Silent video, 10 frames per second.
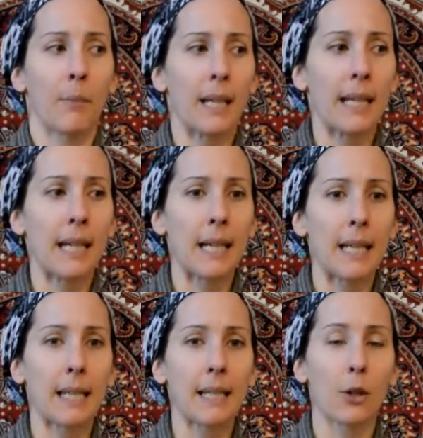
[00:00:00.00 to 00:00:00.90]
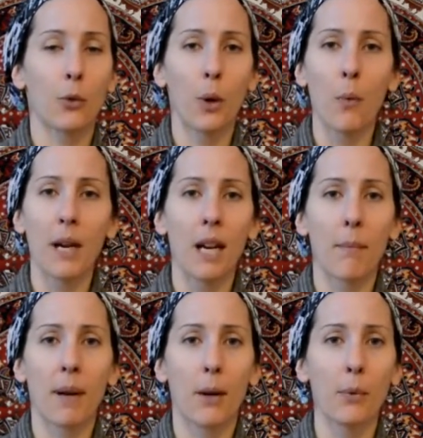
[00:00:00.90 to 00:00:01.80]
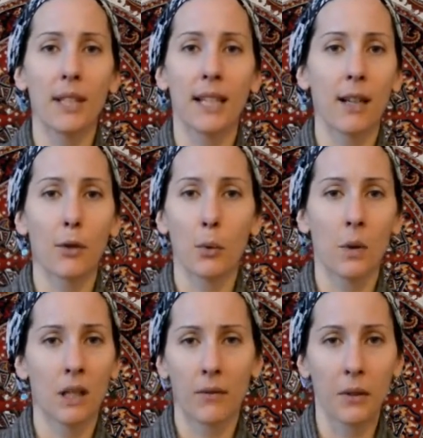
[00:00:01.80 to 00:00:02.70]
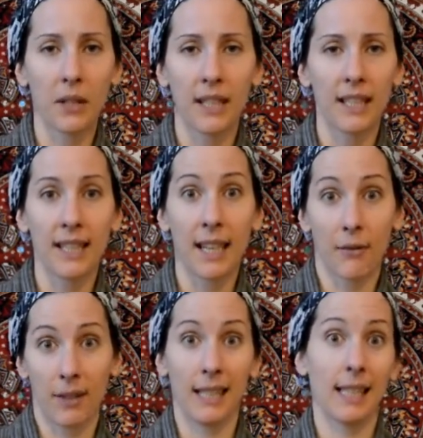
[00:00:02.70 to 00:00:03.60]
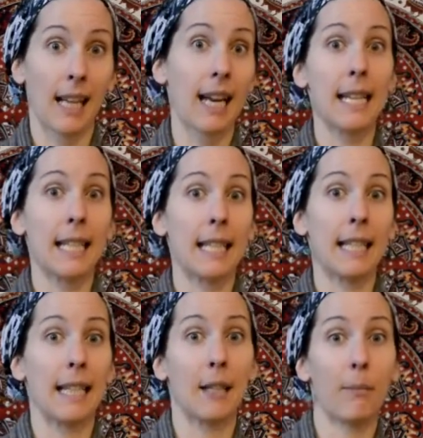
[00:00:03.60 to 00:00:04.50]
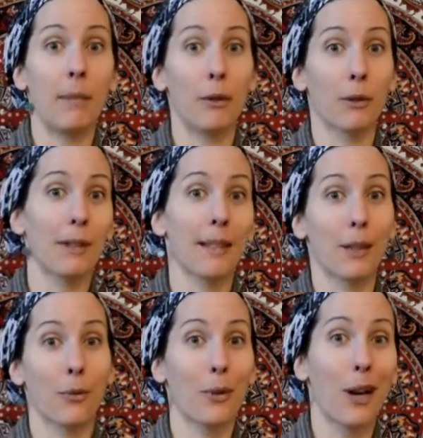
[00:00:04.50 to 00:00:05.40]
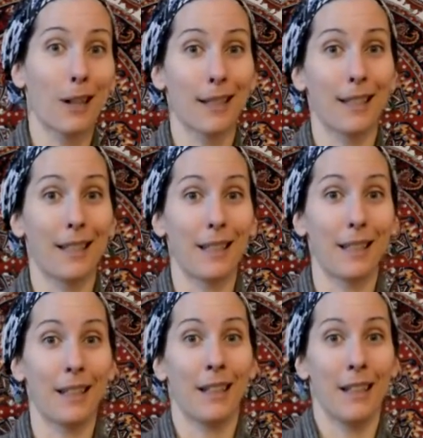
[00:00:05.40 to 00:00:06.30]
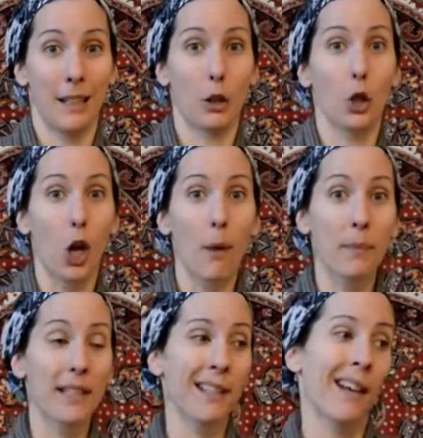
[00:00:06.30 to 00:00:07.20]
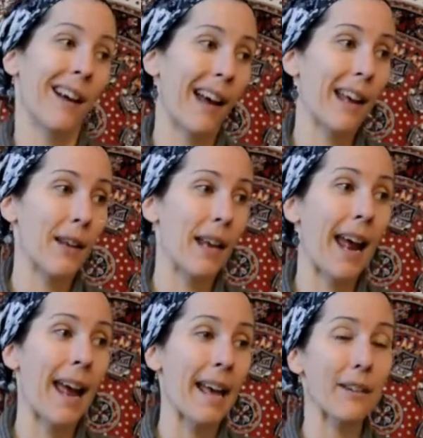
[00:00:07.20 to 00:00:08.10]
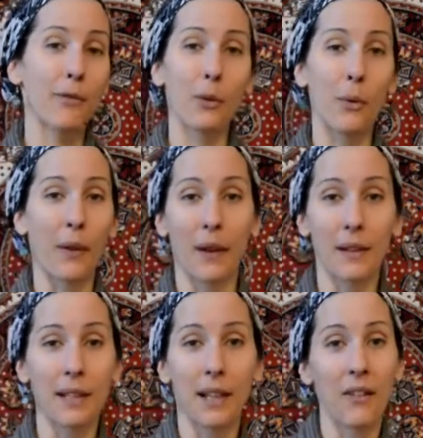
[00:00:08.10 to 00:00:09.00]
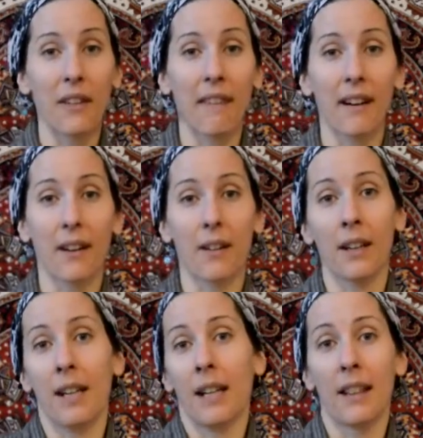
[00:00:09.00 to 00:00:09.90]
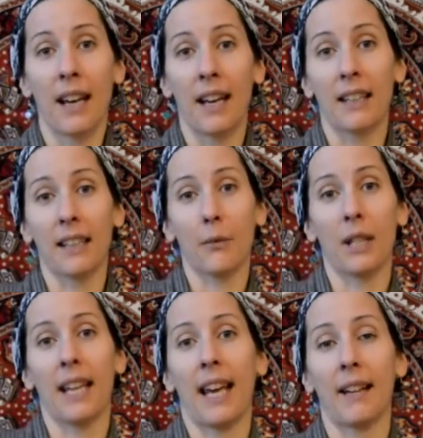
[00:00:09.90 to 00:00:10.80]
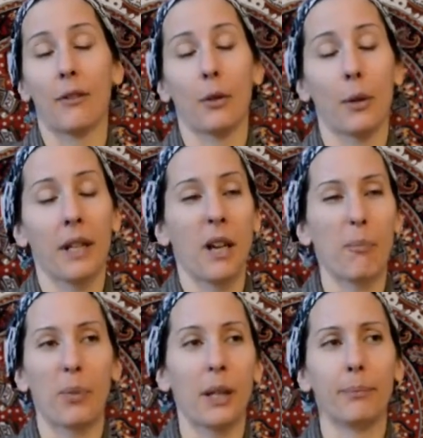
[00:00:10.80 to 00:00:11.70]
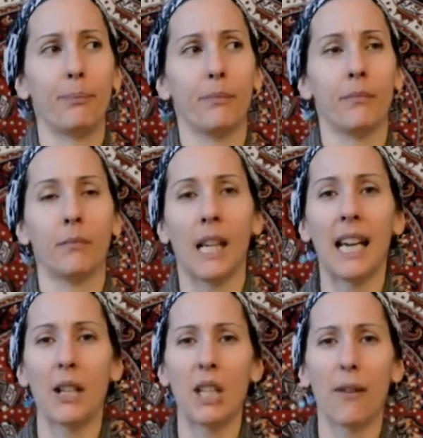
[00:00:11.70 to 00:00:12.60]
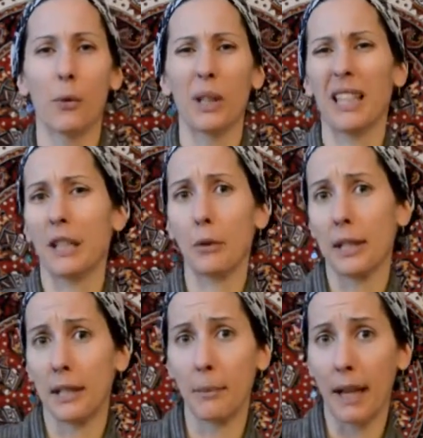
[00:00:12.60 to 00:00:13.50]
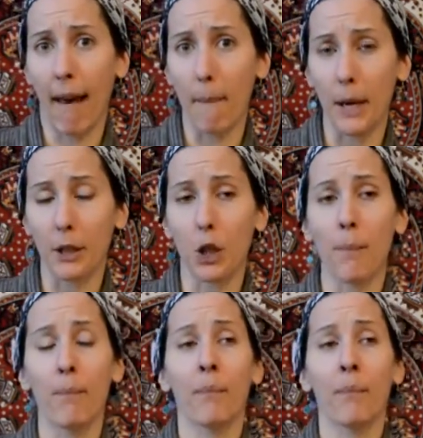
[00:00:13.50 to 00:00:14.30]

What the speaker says: Because growing up, I was never one of those kids that really liked the minerals and the rocks in shops. I had a few things here and there that I would get growing up, but it never really interested me that much.